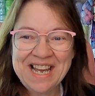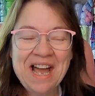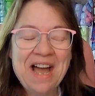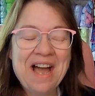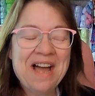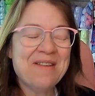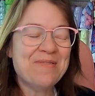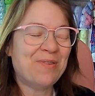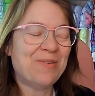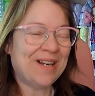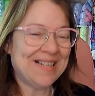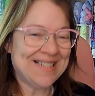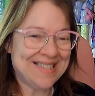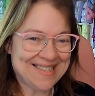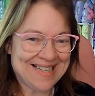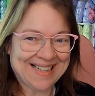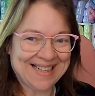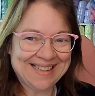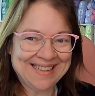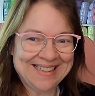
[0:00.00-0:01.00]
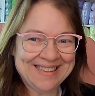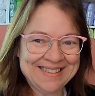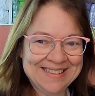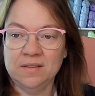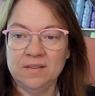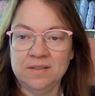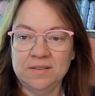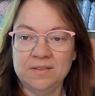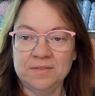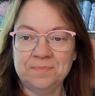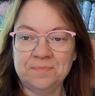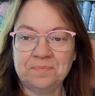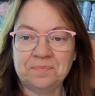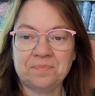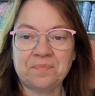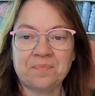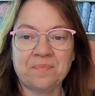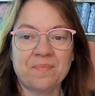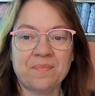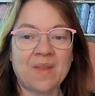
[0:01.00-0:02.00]
1 second.
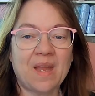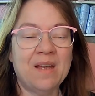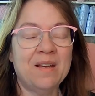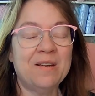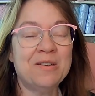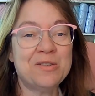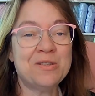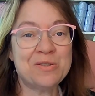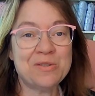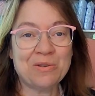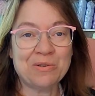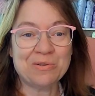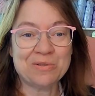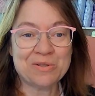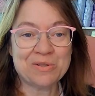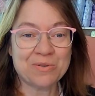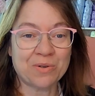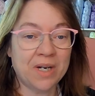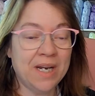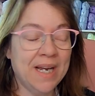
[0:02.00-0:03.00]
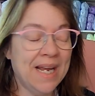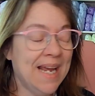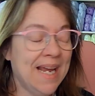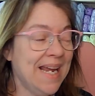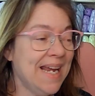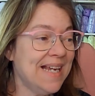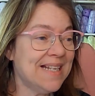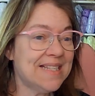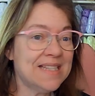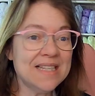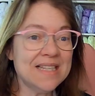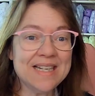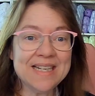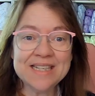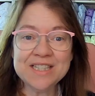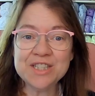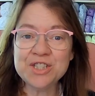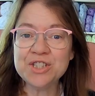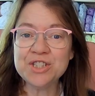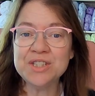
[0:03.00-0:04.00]
So sorry. It's
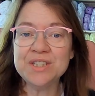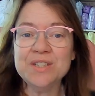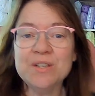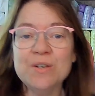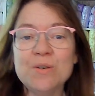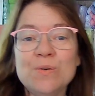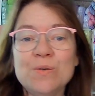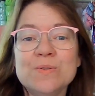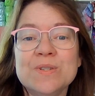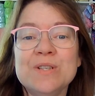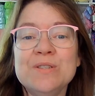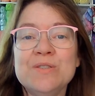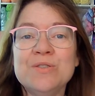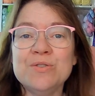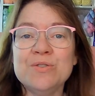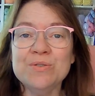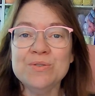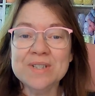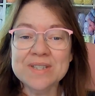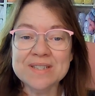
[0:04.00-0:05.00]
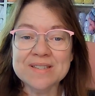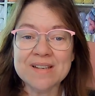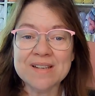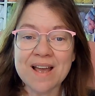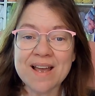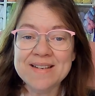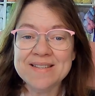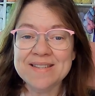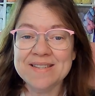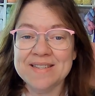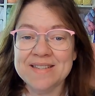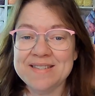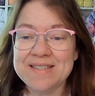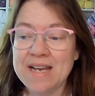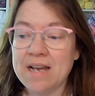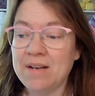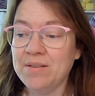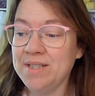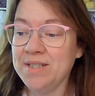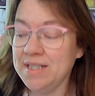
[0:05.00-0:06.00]
like she knows as soon as I sit
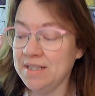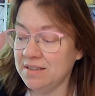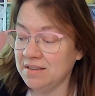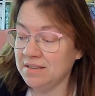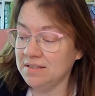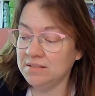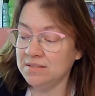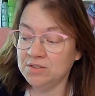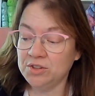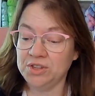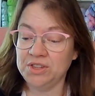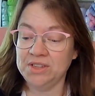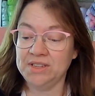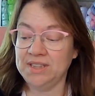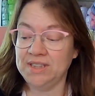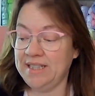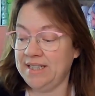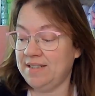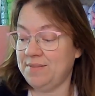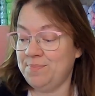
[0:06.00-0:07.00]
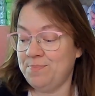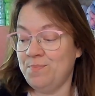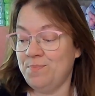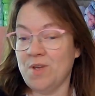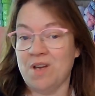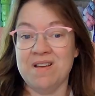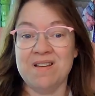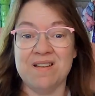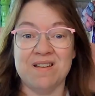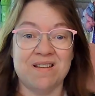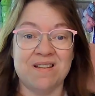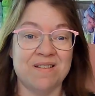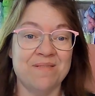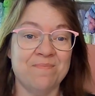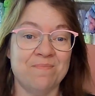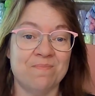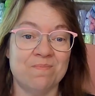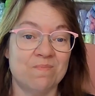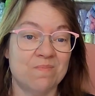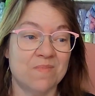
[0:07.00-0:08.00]
down here, she's like, uh-uh.
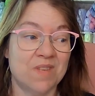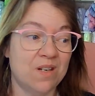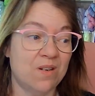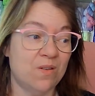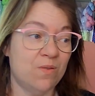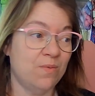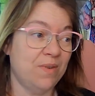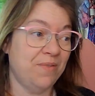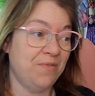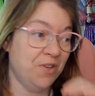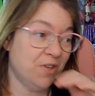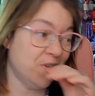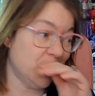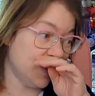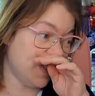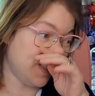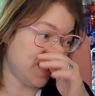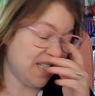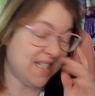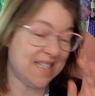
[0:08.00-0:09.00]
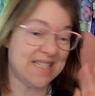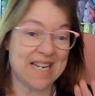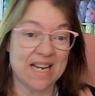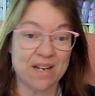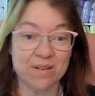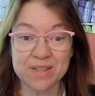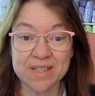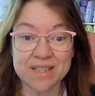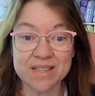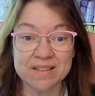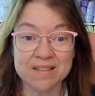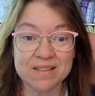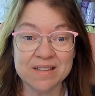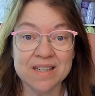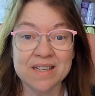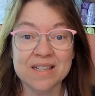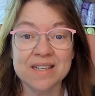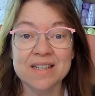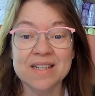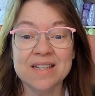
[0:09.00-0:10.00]
No, if you're going to sit down there,
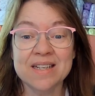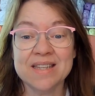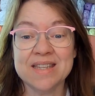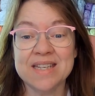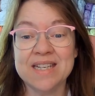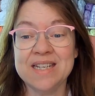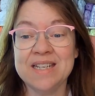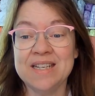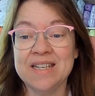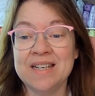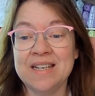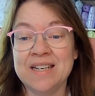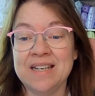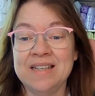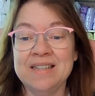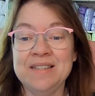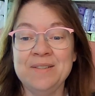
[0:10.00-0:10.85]
then